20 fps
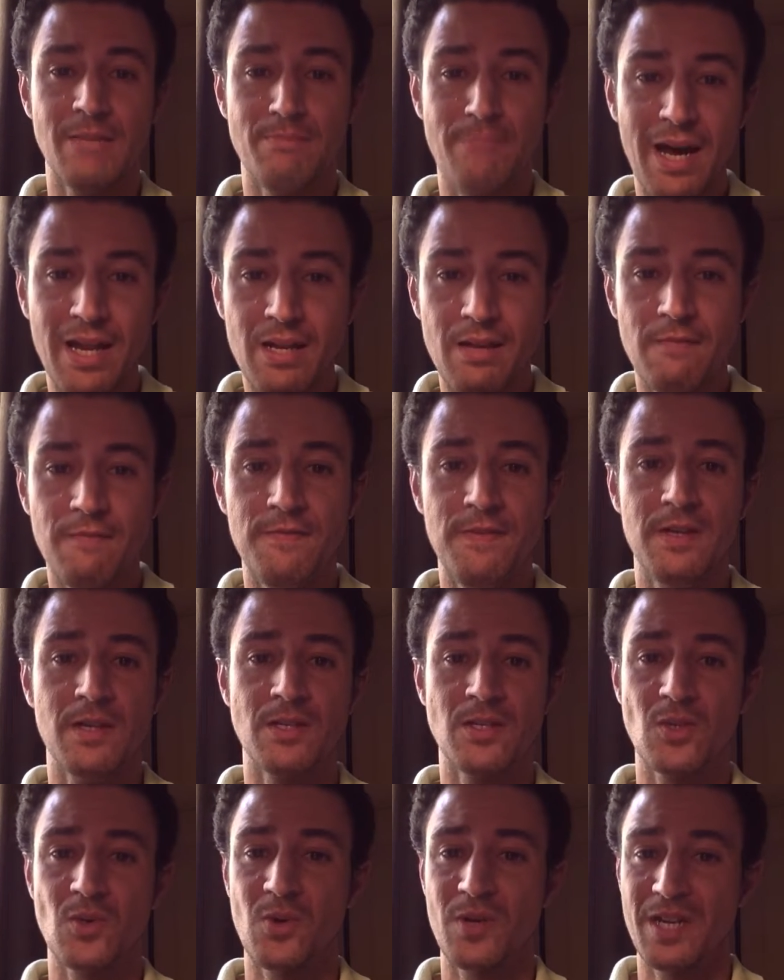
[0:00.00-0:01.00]

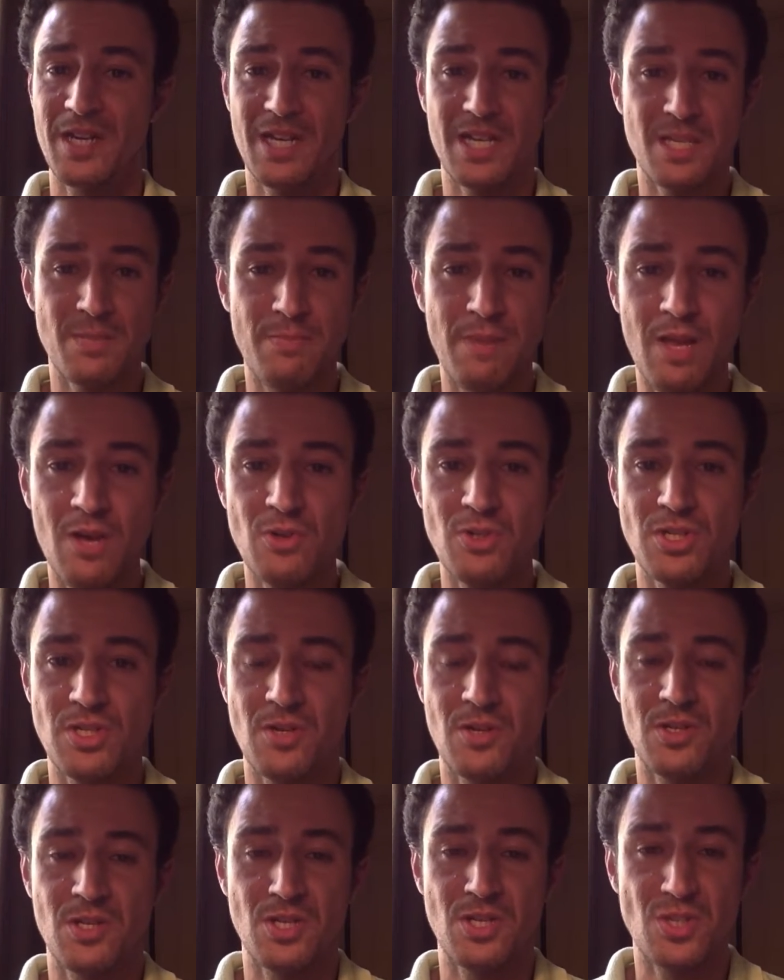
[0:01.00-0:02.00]
battlefields or in explosion
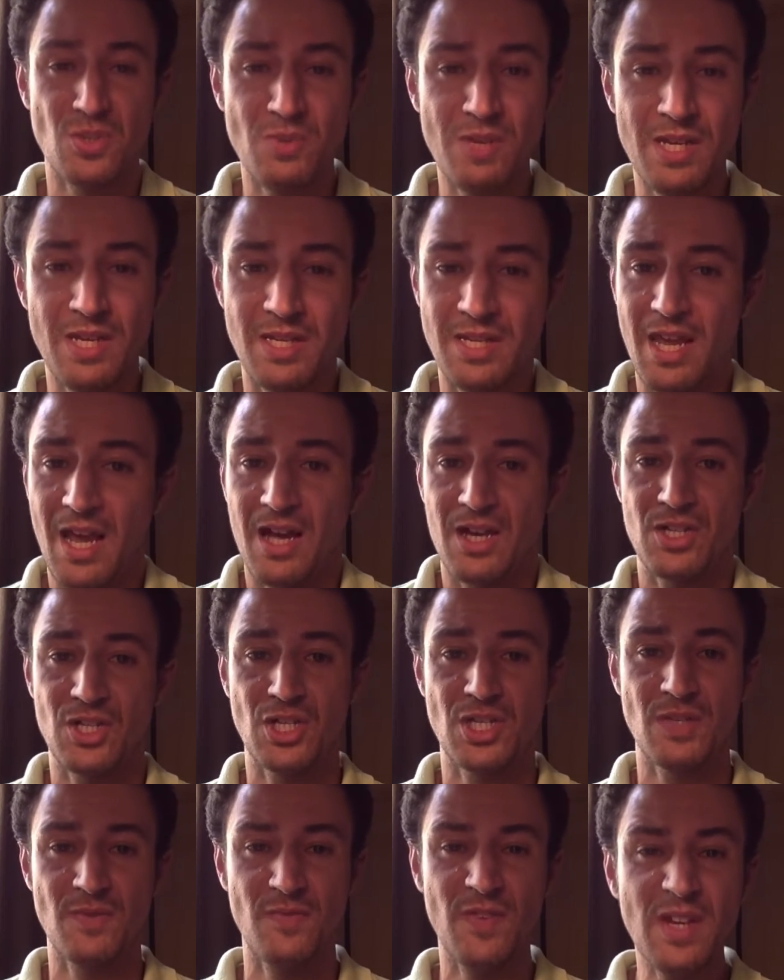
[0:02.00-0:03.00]
on the street. They are
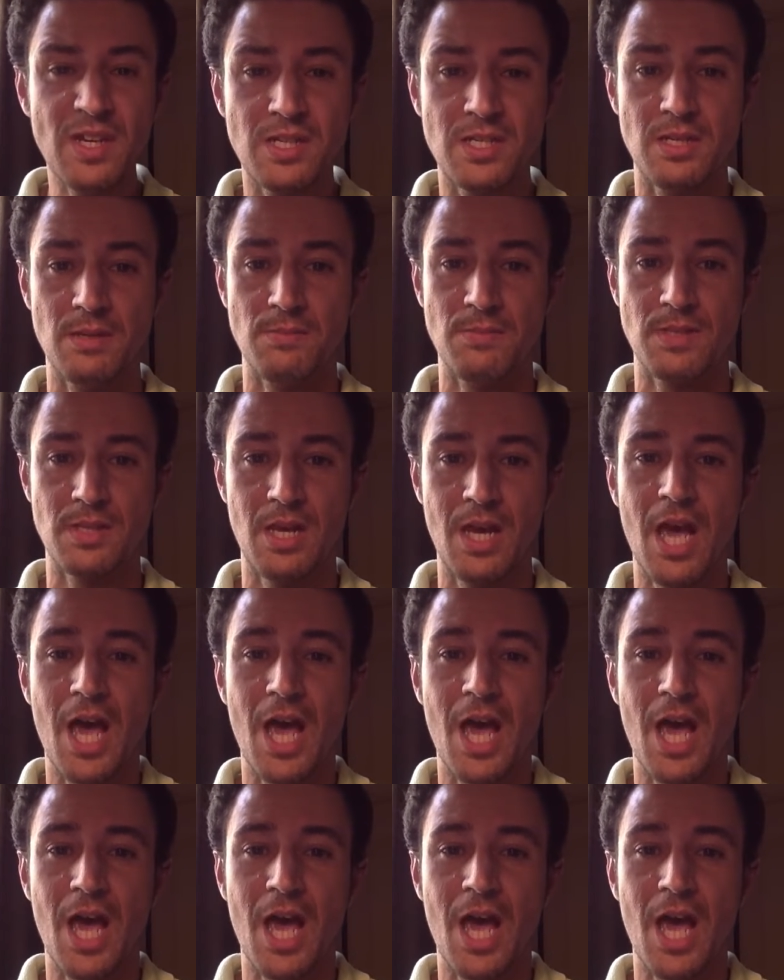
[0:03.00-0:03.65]
just victims.